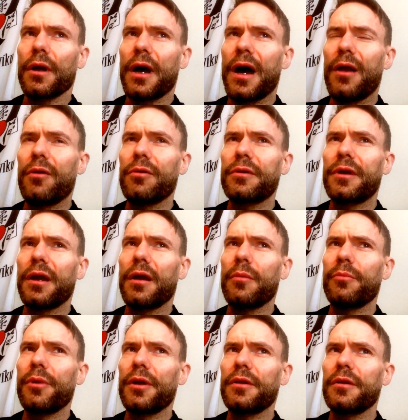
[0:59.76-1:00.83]
I don't care,
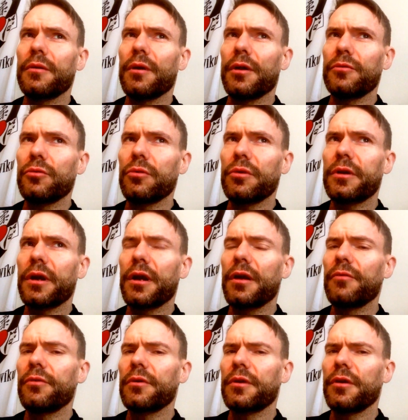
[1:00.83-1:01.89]
but I do
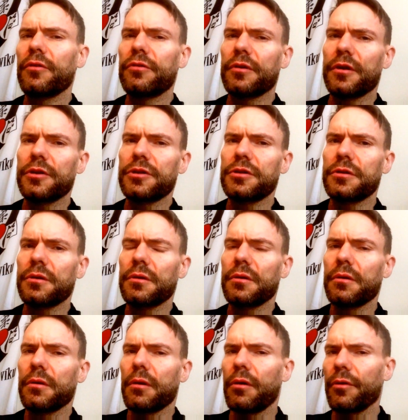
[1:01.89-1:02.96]
care if it gives us,
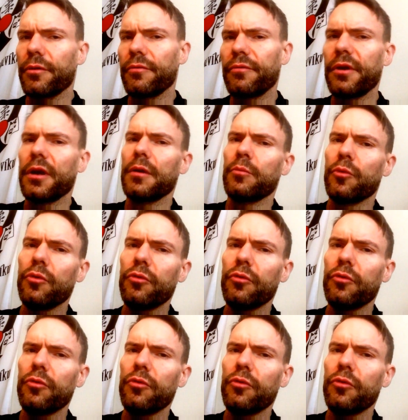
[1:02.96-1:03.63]
or the vegan